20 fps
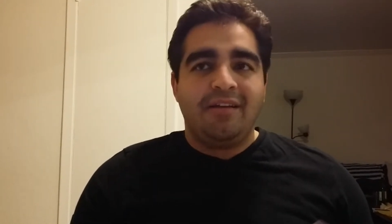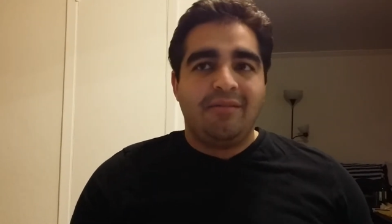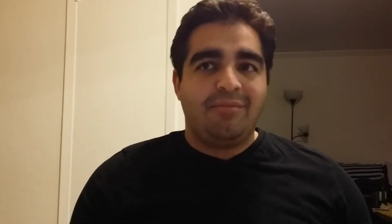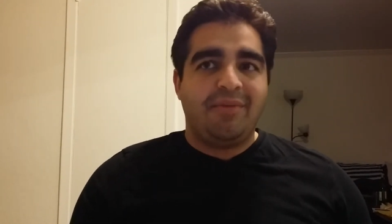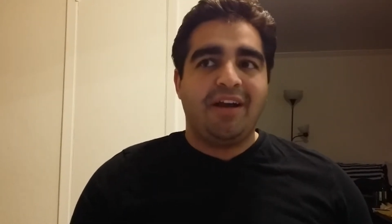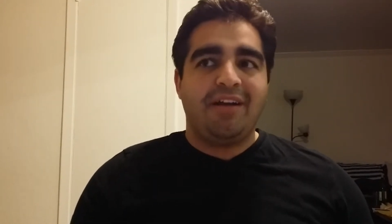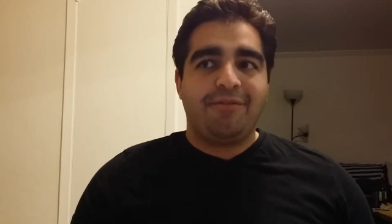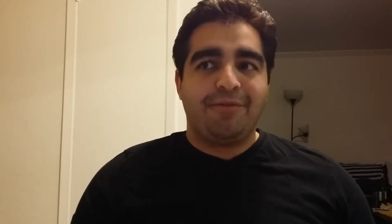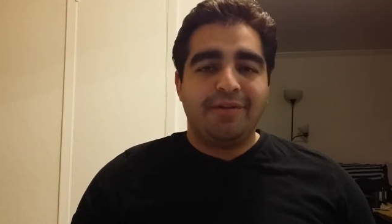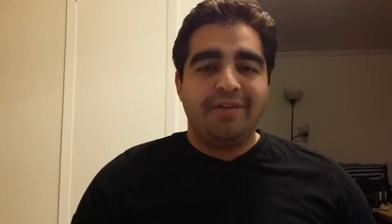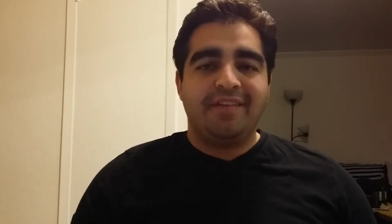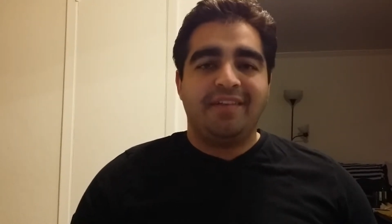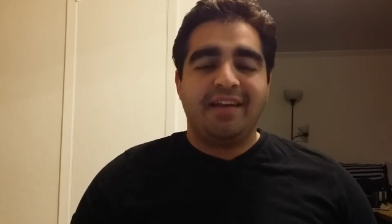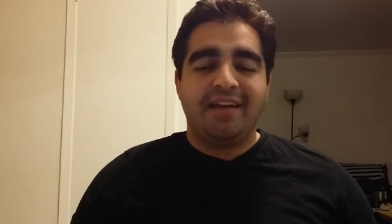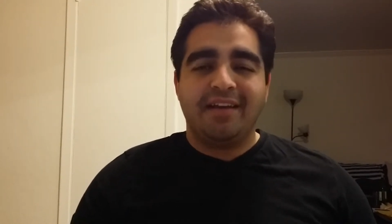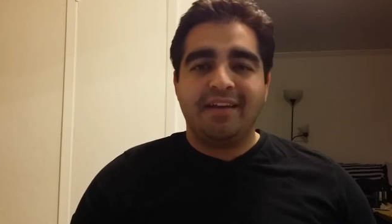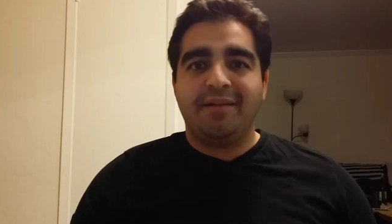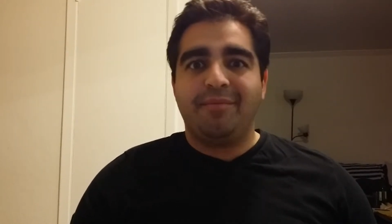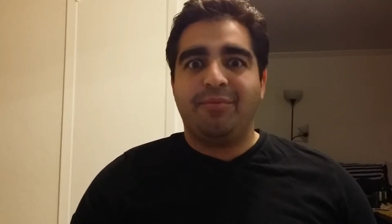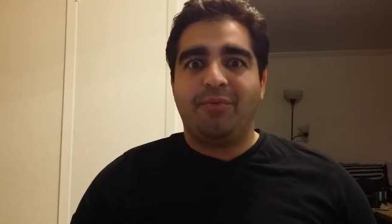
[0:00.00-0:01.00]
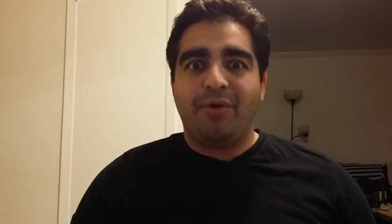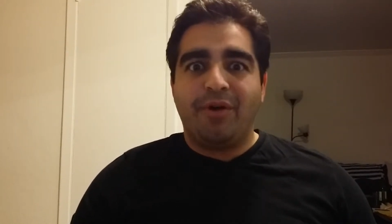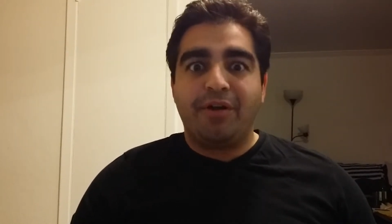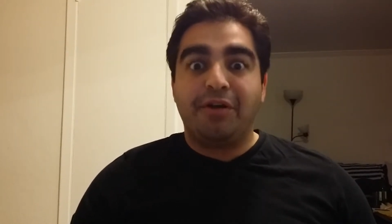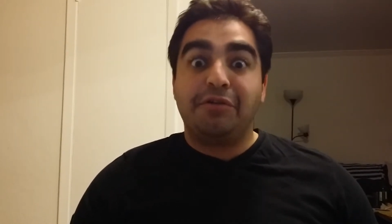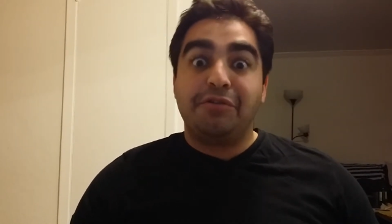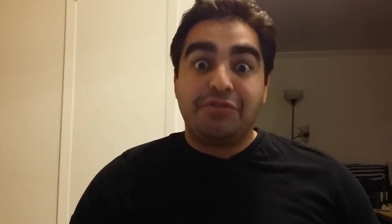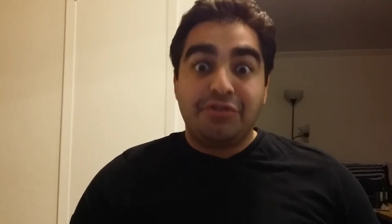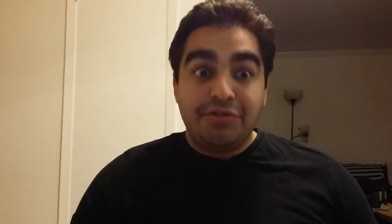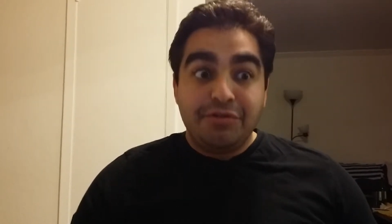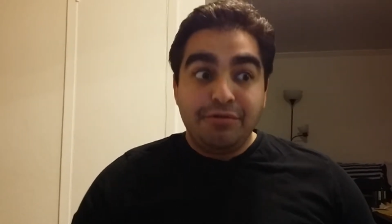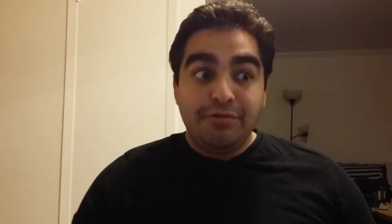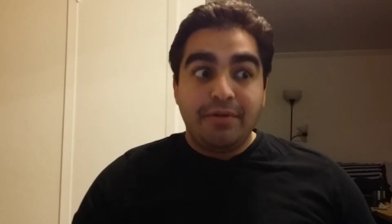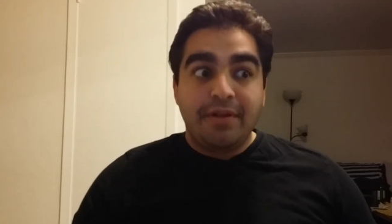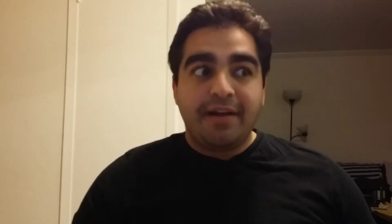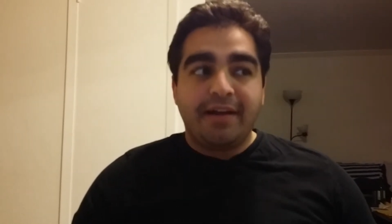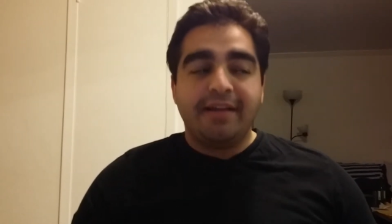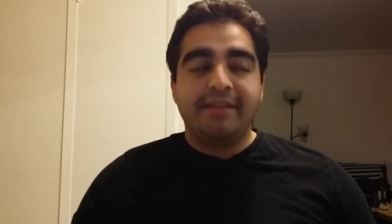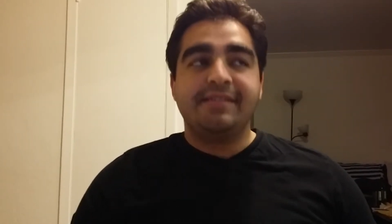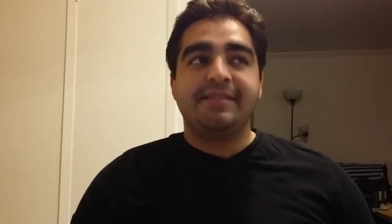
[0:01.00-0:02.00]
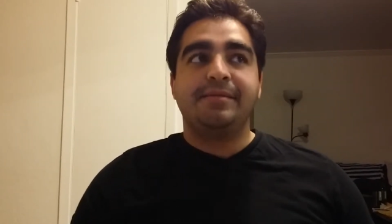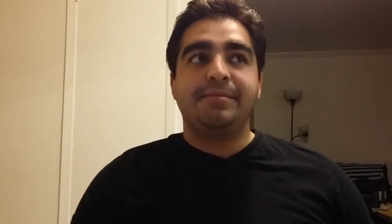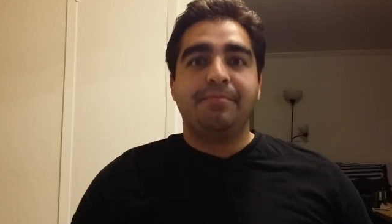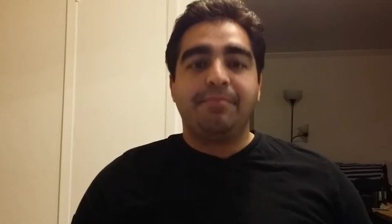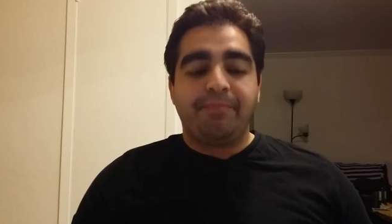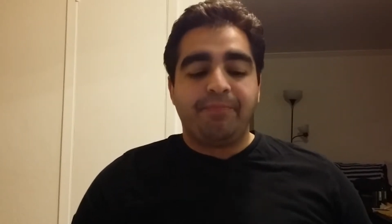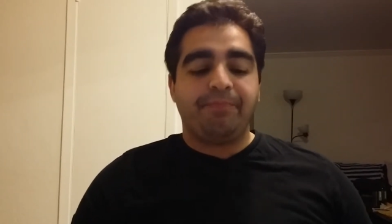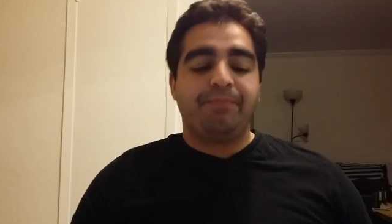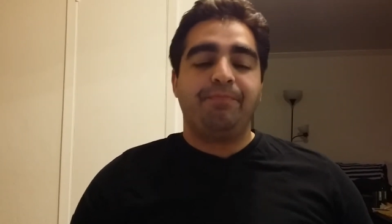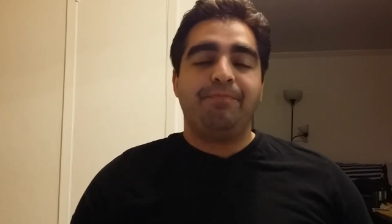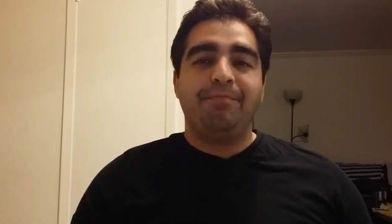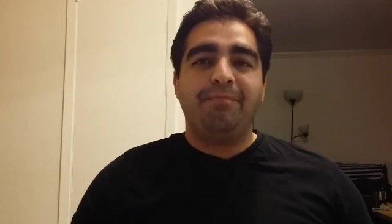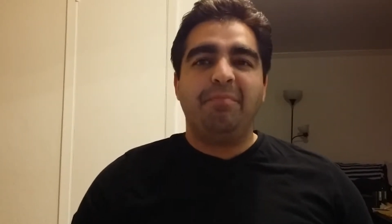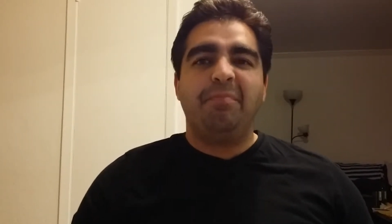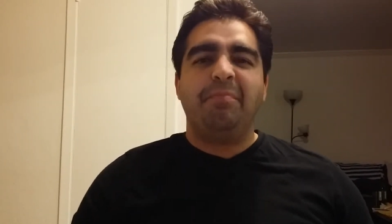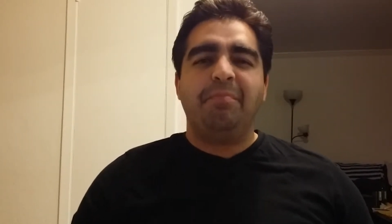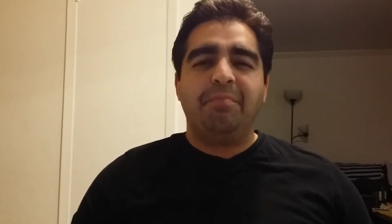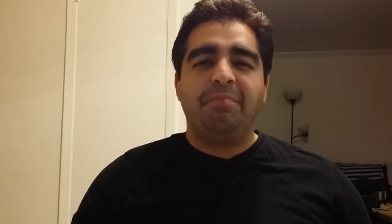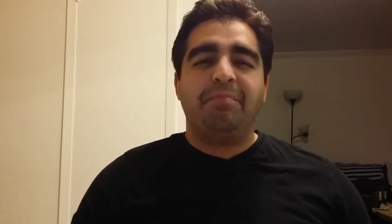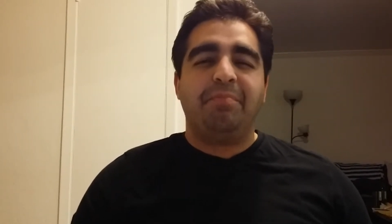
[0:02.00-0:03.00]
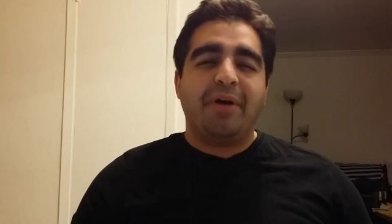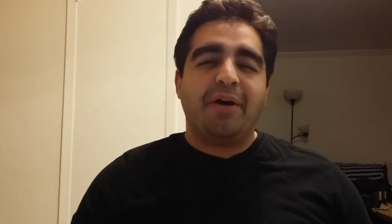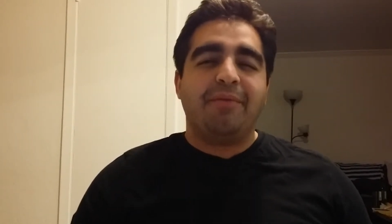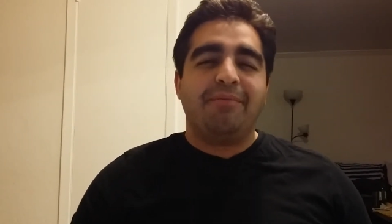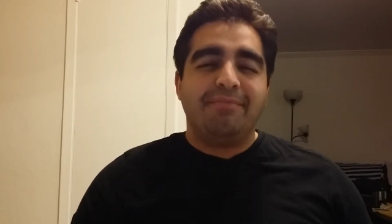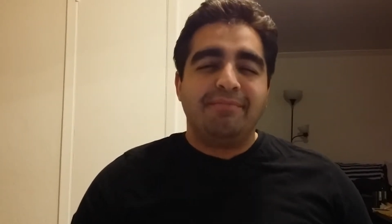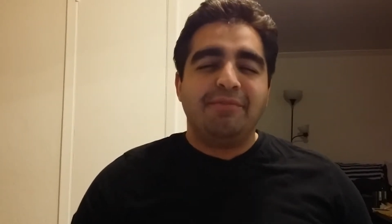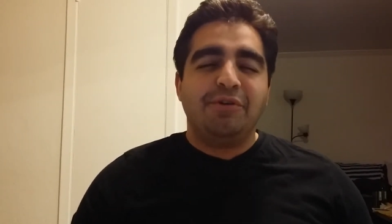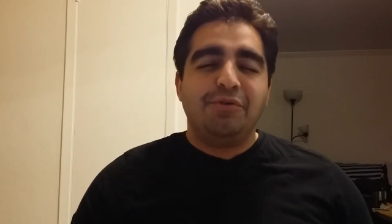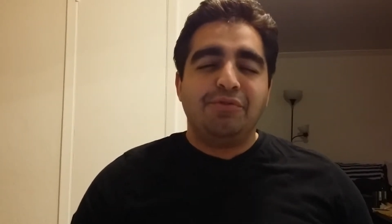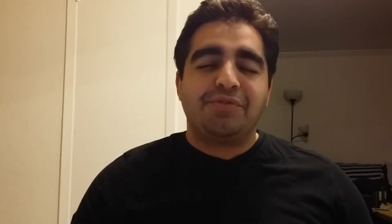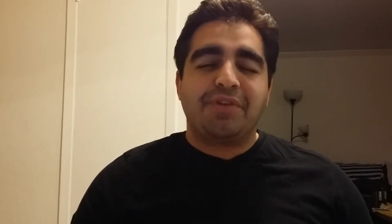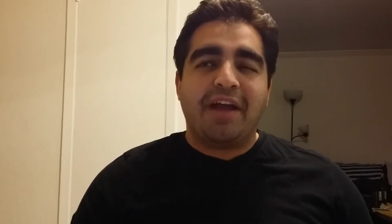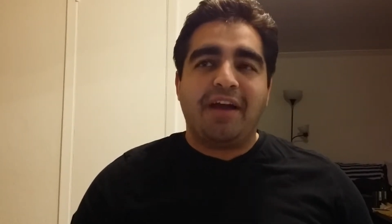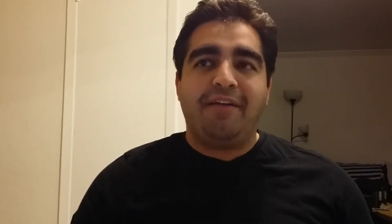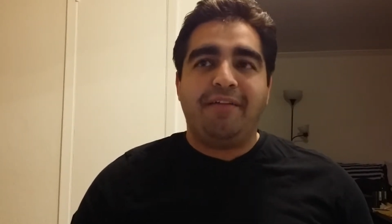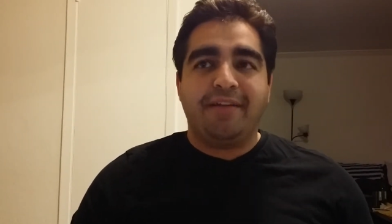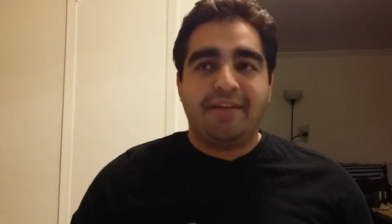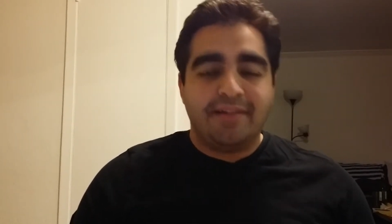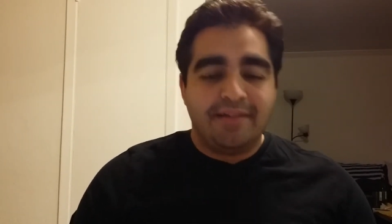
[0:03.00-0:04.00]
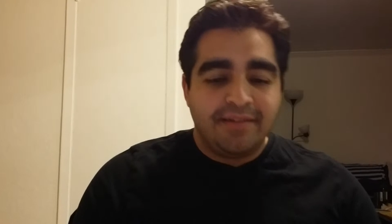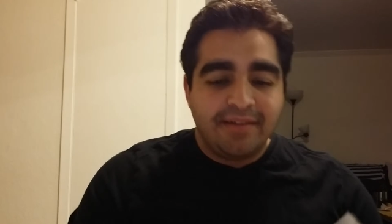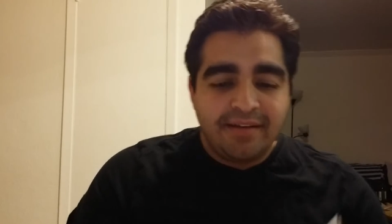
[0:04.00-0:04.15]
might have only taken up 1 or 2 lines, but who's counting?